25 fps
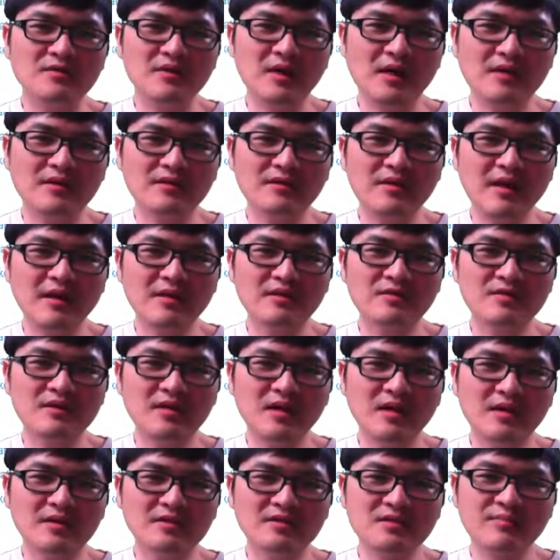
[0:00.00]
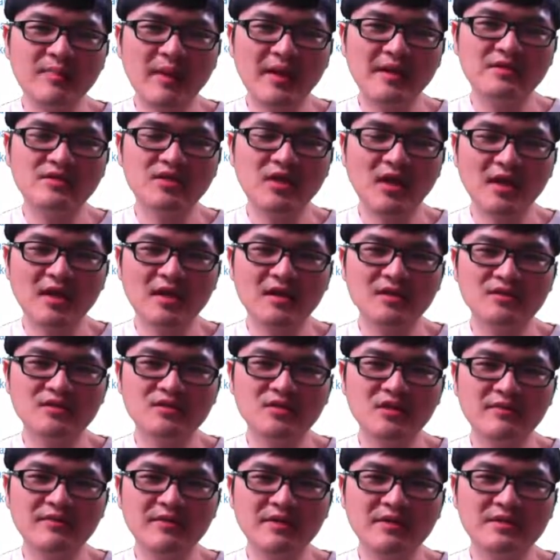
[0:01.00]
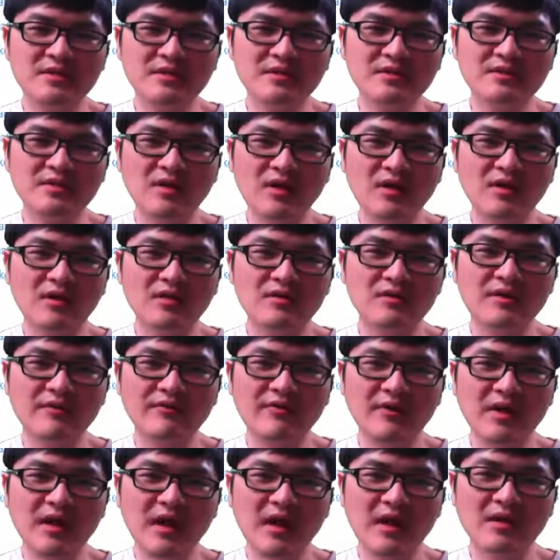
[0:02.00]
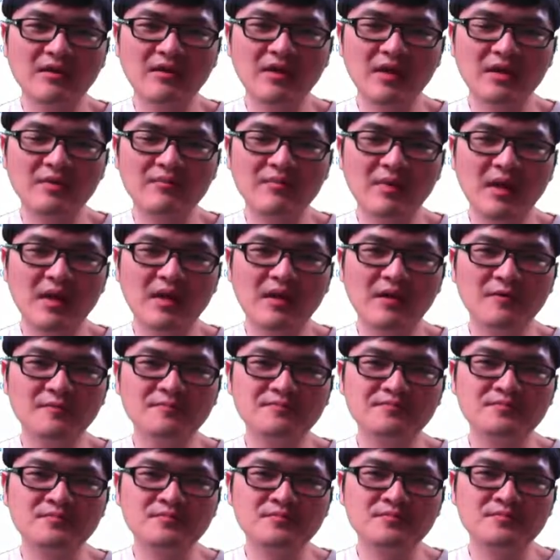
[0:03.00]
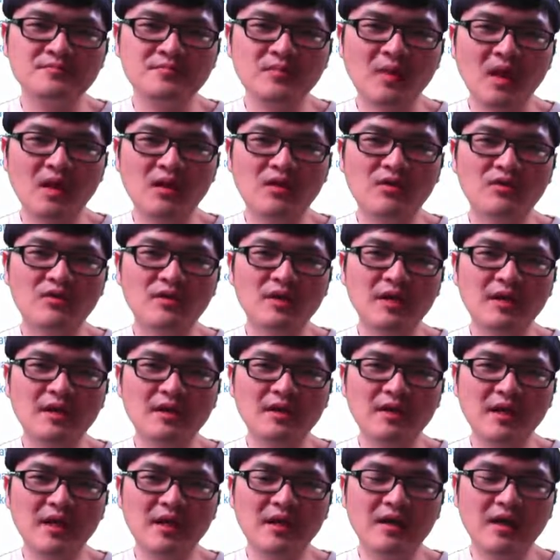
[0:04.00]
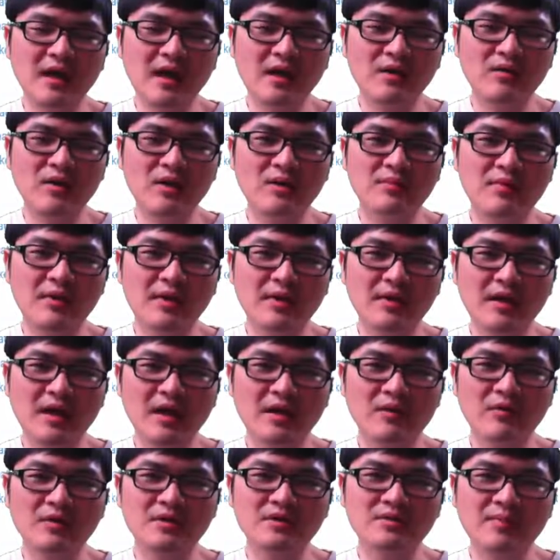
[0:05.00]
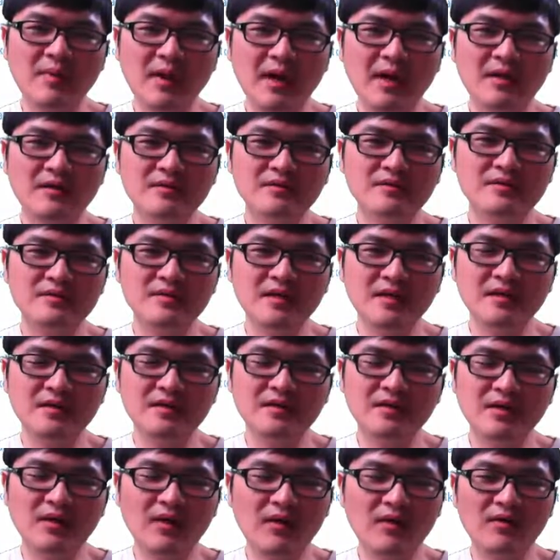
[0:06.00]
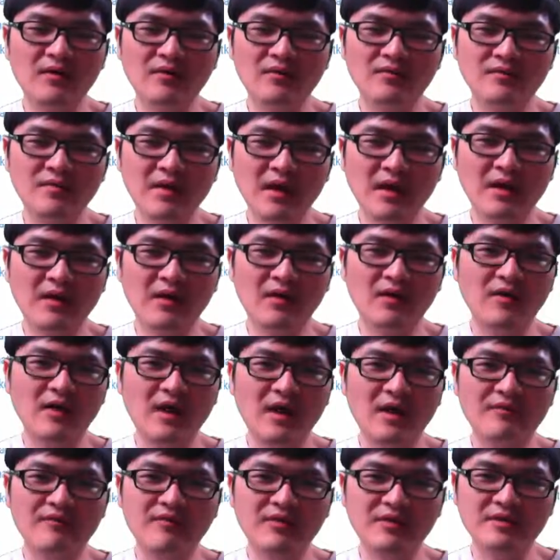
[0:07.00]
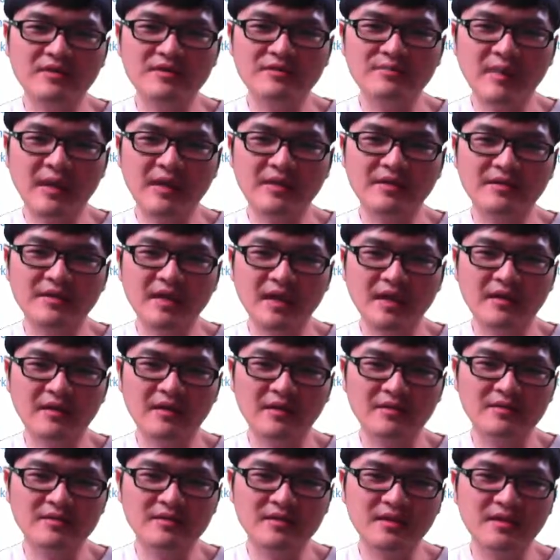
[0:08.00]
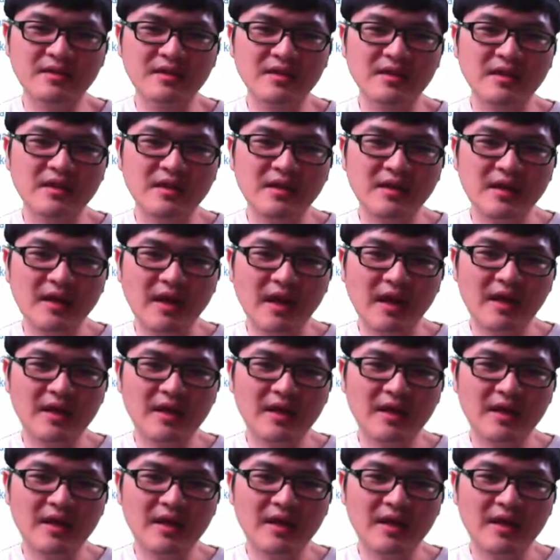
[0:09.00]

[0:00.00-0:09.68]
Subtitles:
So there's a spam checker service in all different kind of email, including Aweber, GetResponse, and they all have a spam checklist.